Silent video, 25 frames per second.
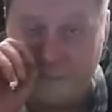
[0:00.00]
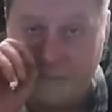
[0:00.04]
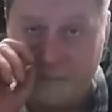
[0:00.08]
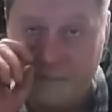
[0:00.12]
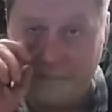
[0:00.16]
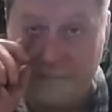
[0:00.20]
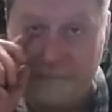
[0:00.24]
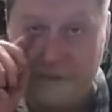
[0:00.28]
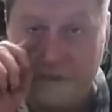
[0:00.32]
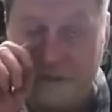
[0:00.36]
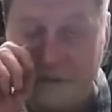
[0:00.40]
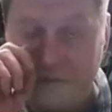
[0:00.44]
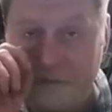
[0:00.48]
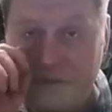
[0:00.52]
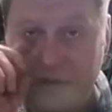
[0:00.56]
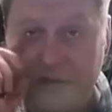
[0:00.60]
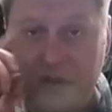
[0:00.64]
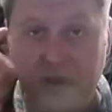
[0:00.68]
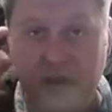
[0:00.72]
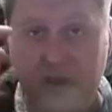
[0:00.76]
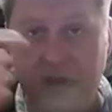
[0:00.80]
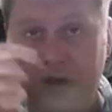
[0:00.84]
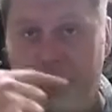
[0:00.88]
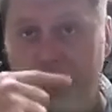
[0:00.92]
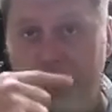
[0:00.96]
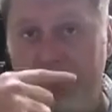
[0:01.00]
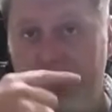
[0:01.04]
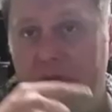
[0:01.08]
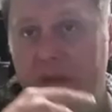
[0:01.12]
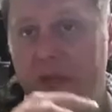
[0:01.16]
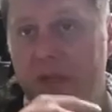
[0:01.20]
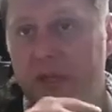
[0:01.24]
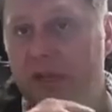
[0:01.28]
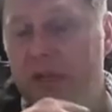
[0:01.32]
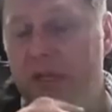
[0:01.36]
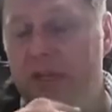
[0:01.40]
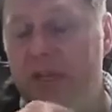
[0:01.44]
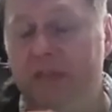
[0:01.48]
a beer on the go
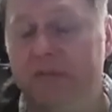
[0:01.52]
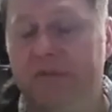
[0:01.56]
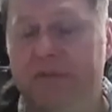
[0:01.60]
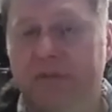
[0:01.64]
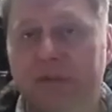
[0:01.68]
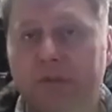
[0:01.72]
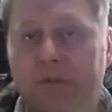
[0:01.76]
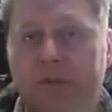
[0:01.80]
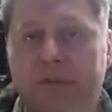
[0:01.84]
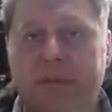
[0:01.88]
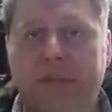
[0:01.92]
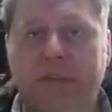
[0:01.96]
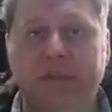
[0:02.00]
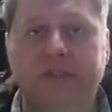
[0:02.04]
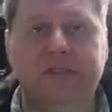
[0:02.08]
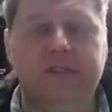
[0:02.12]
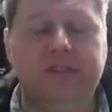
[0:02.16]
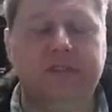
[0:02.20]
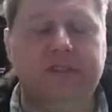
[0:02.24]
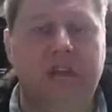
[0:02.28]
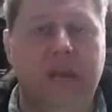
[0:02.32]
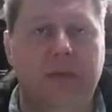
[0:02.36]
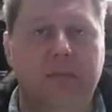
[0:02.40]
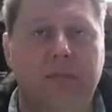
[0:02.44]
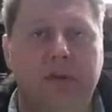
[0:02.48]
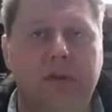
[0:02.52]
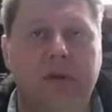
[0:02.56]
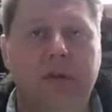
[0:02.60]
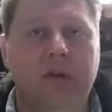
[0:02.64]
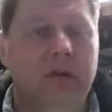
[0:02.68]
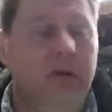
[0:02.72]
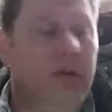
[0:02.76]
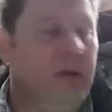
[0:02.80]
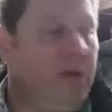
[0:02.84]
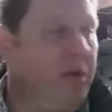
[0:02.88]
in the fermentation chamber.